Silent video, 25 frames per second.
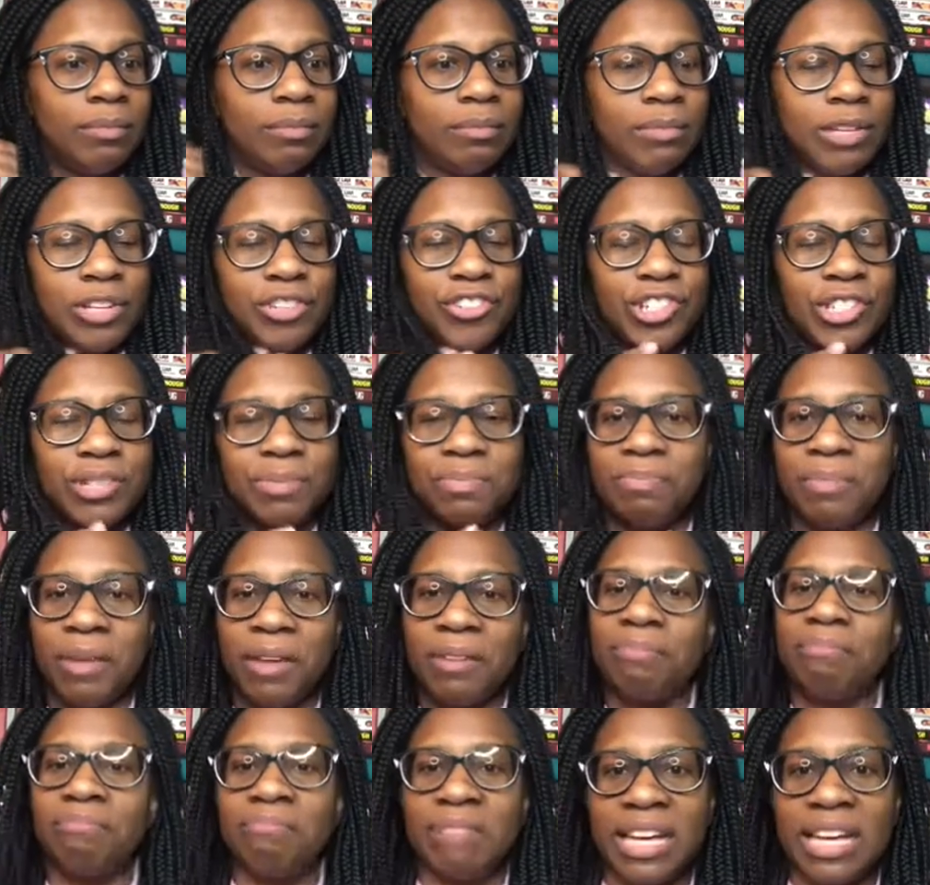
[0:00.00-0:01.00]
just
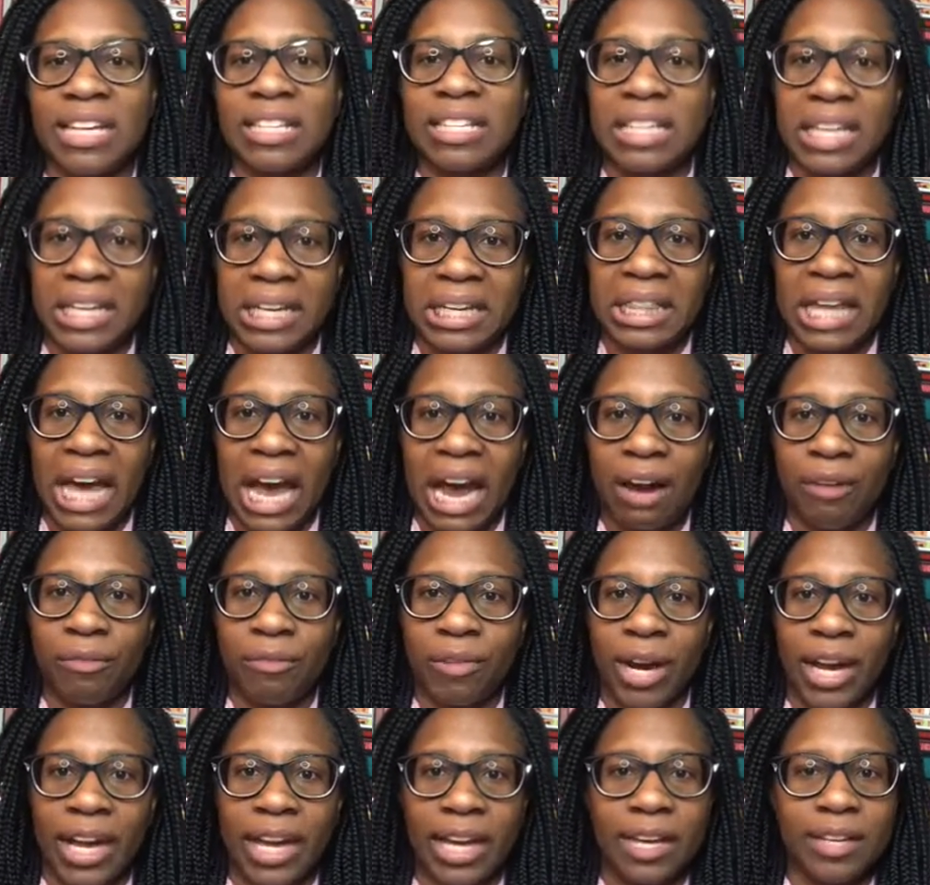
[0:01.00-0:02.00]
things like that.
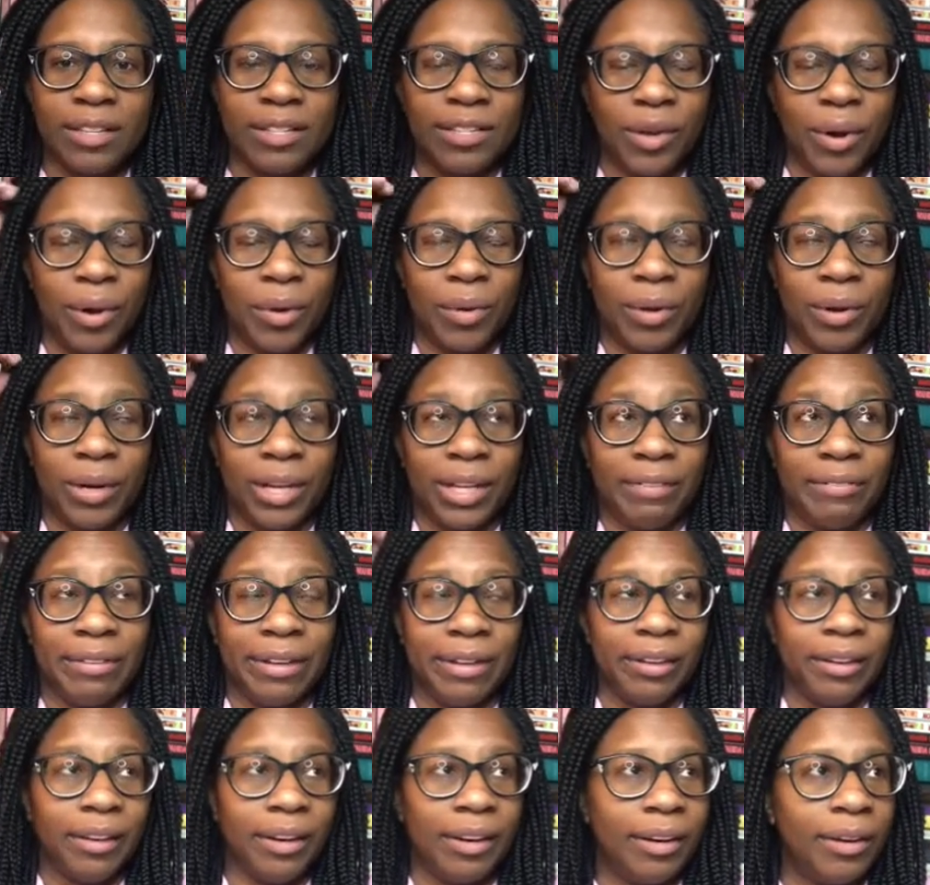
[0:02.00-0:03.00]
Right. So, or
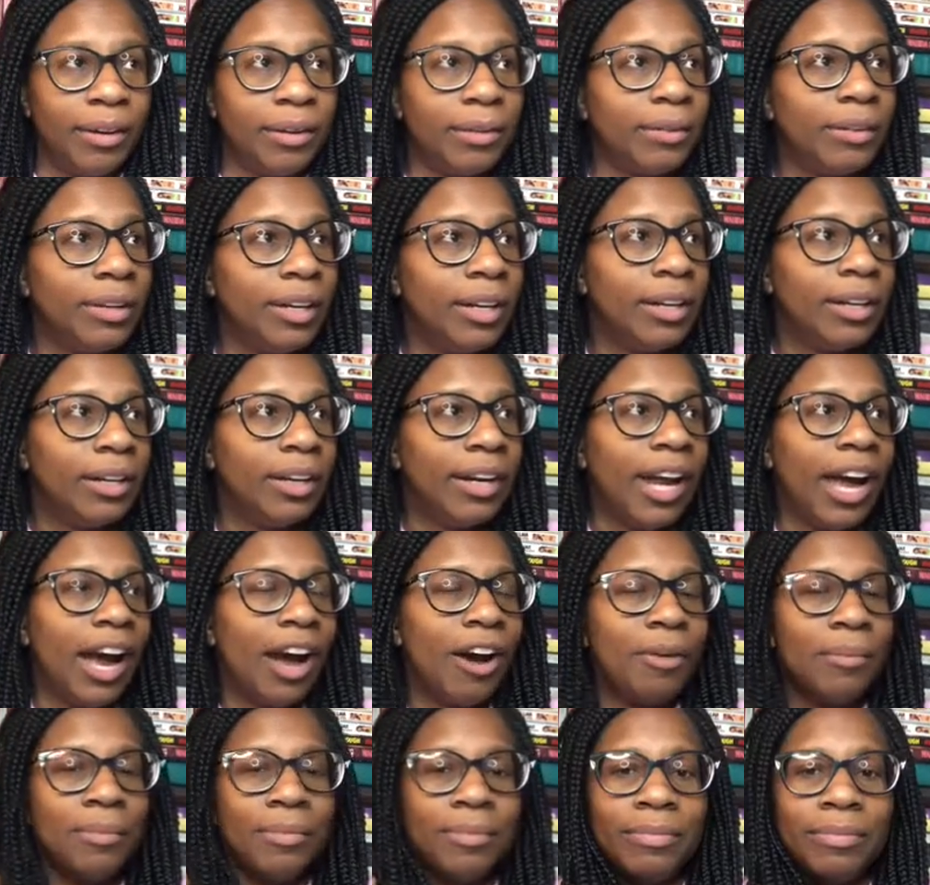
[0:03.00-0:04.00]
even, you know,
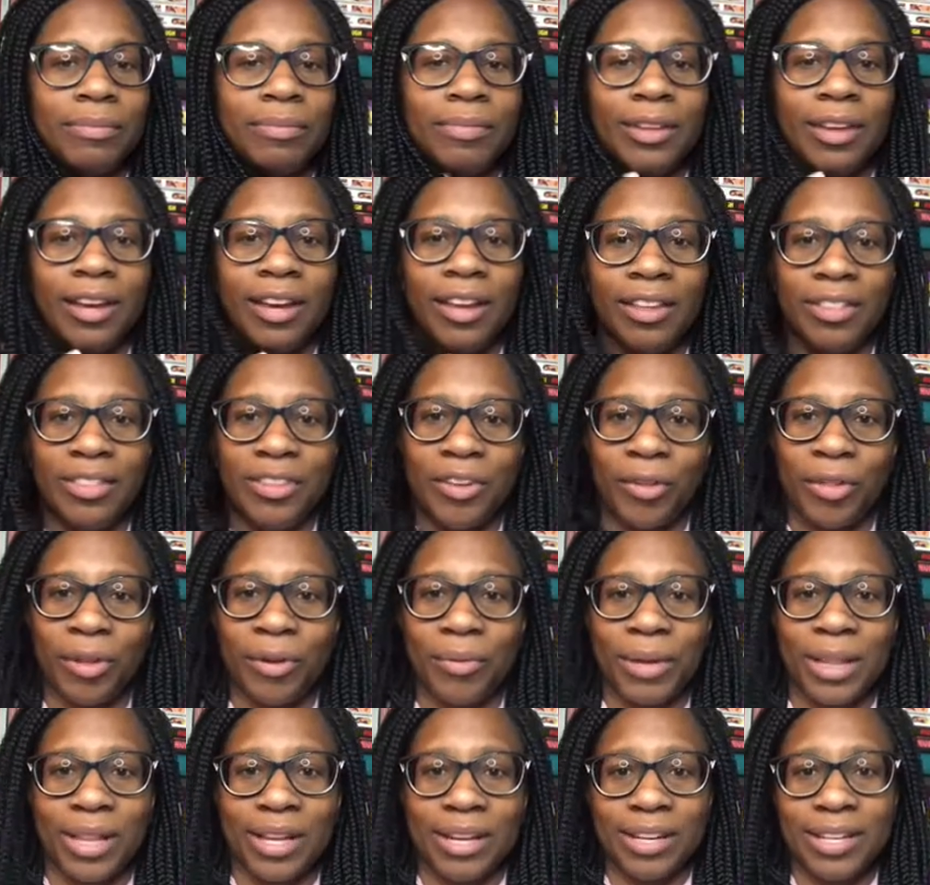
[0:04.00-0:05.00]
now I'm the only
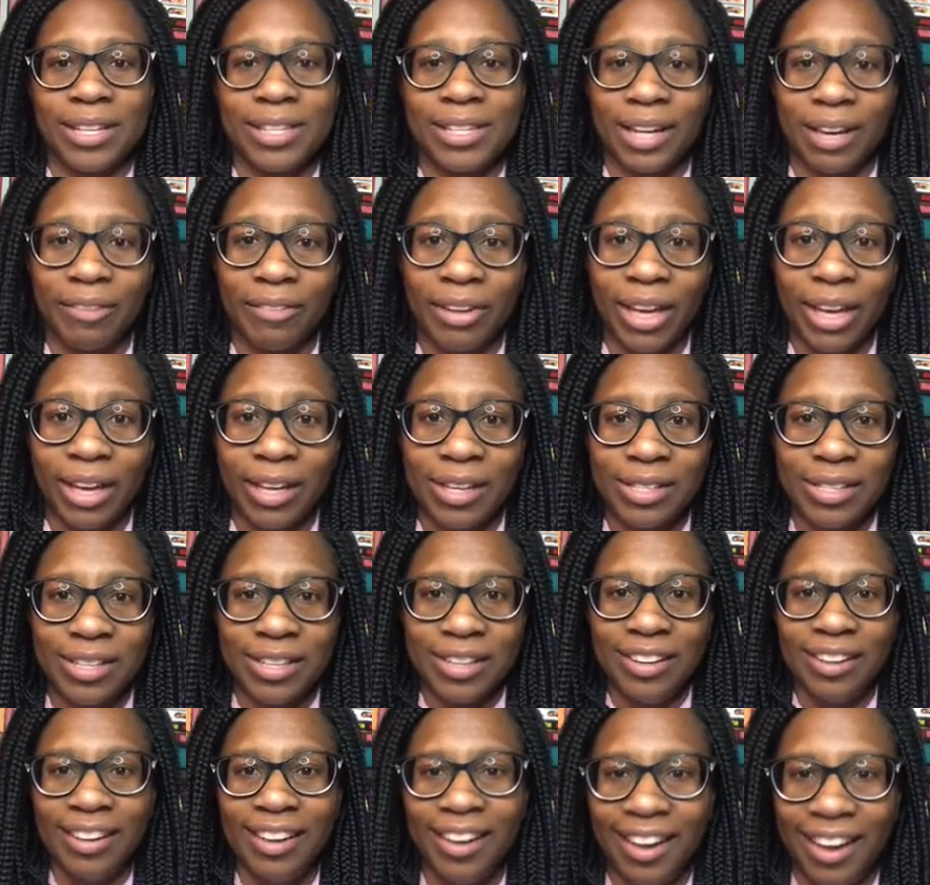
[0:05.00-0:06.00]
one that doesn't have kids
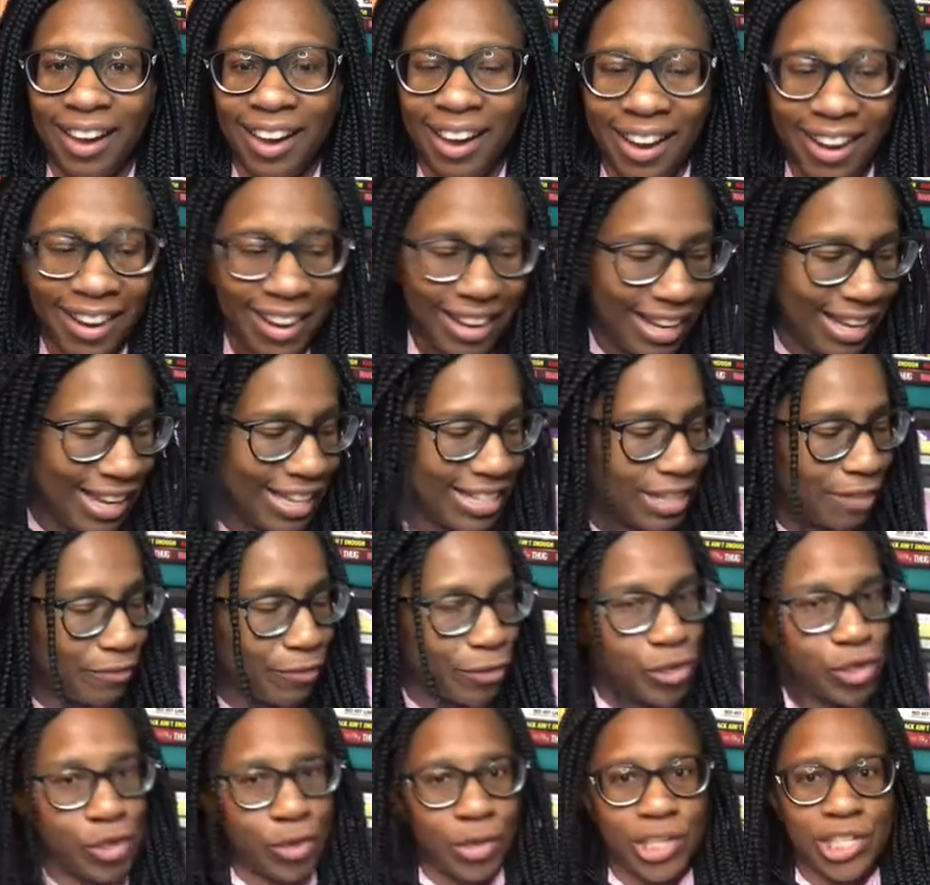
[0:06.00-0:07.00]
except for
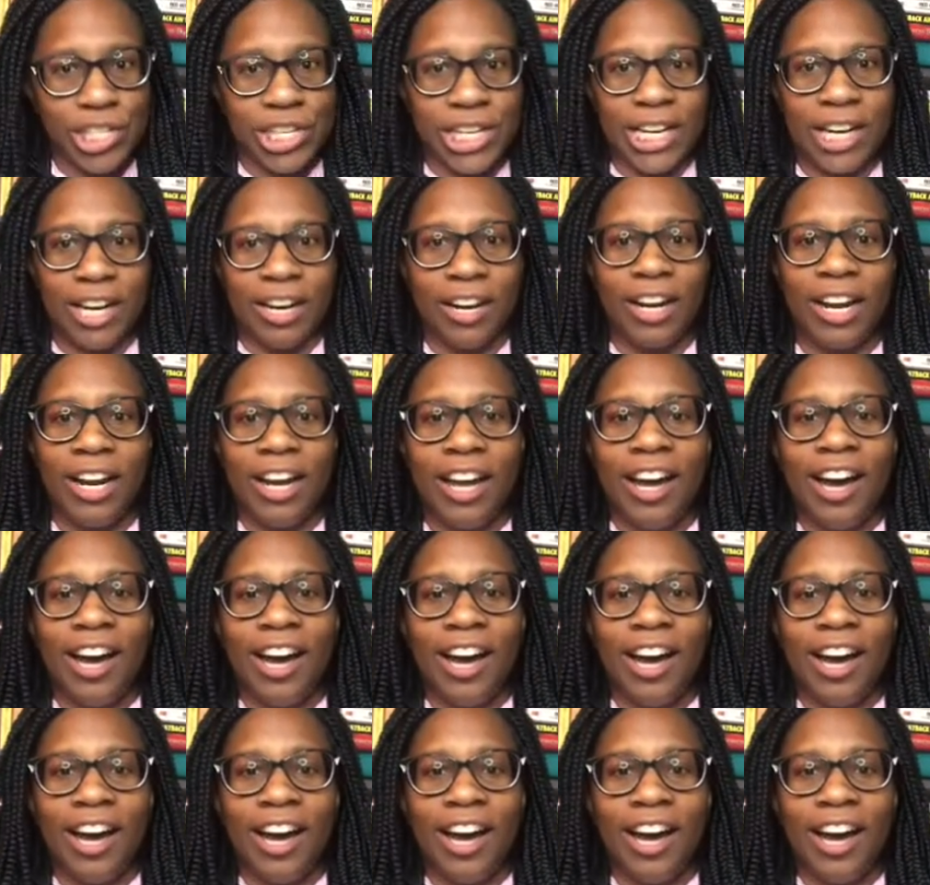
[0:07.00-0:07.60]
Georgie here.